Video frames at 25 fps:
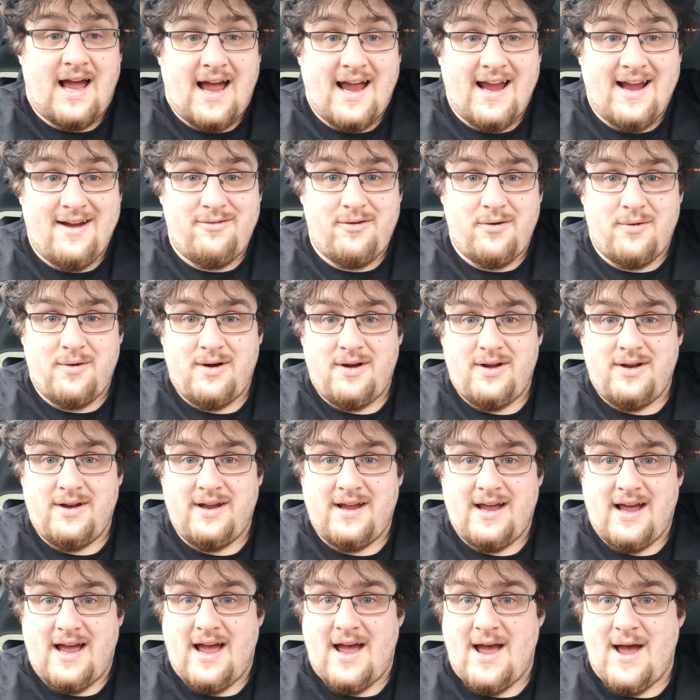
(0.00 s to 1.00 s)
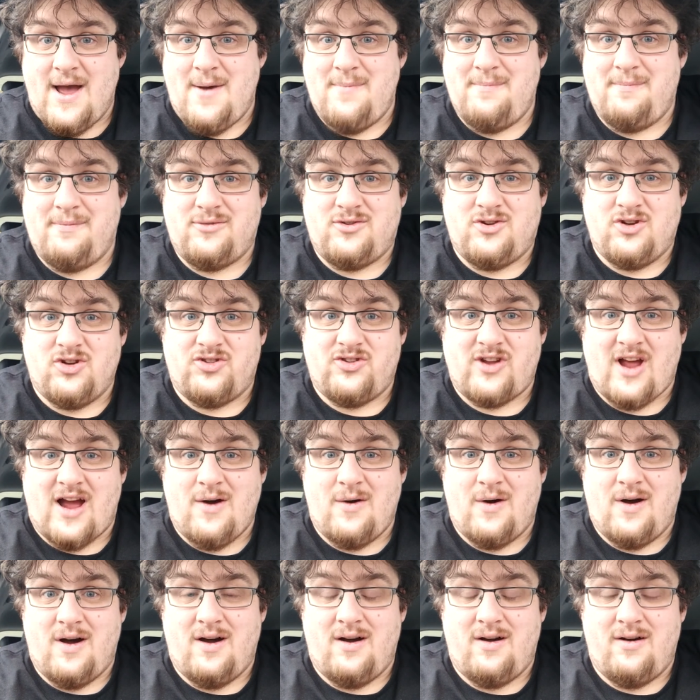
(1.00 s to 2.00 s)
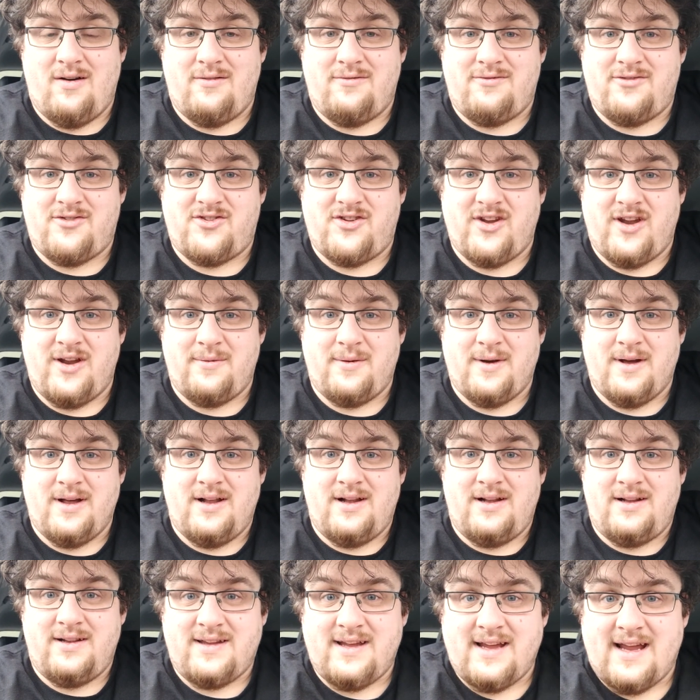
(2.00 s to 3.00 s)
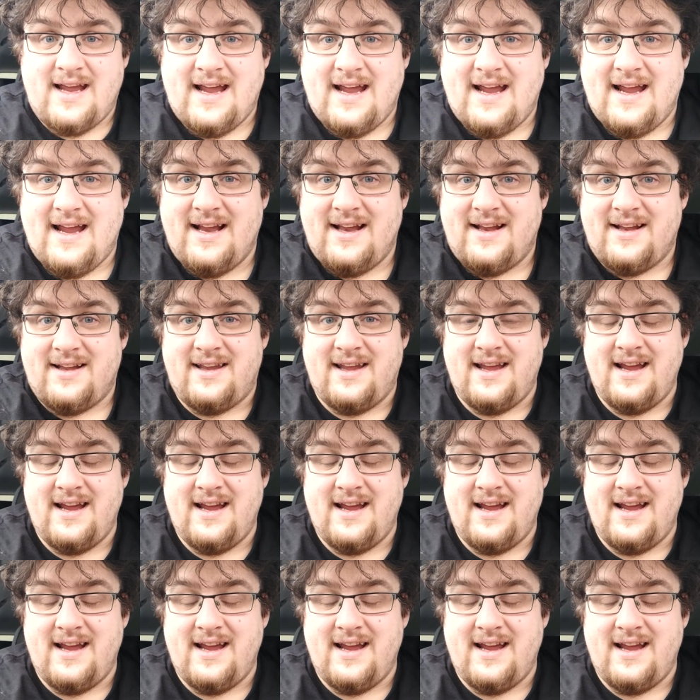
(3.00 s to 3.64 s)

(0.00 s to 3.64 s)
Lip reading: Hi everyone, just out of Cineworld in